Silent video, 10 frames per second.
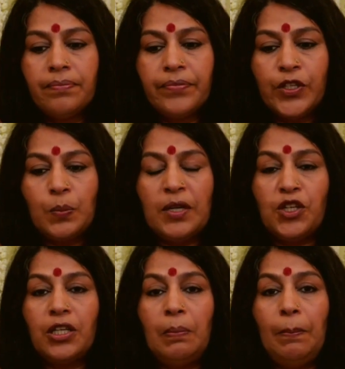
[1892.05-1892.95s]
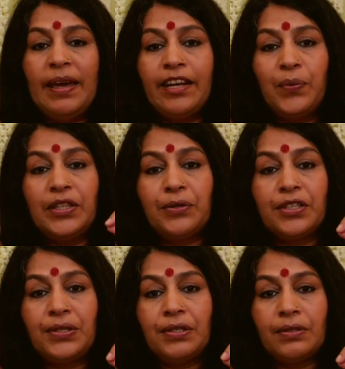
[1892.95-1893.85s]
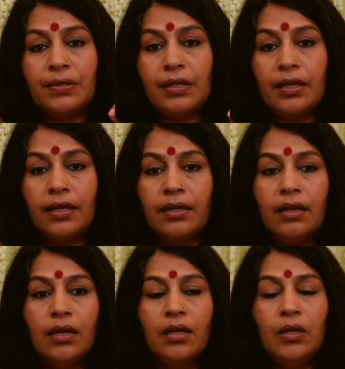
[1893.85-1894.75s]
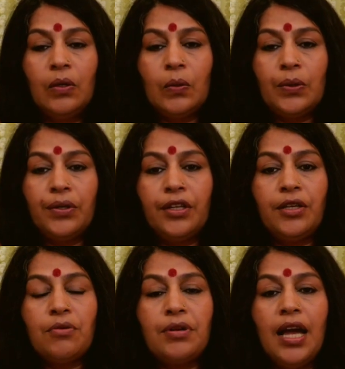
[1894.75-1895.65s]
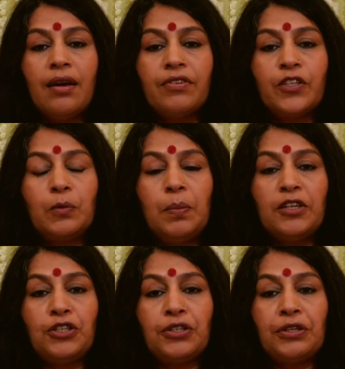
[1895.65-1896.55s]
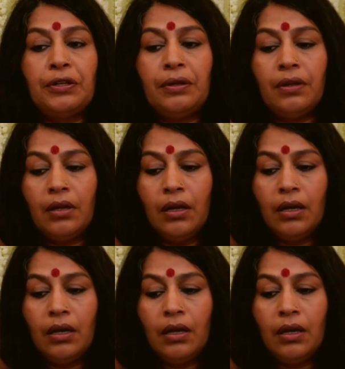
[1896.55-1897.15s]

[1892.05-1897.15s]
special pen with crystals in it or they don't have a special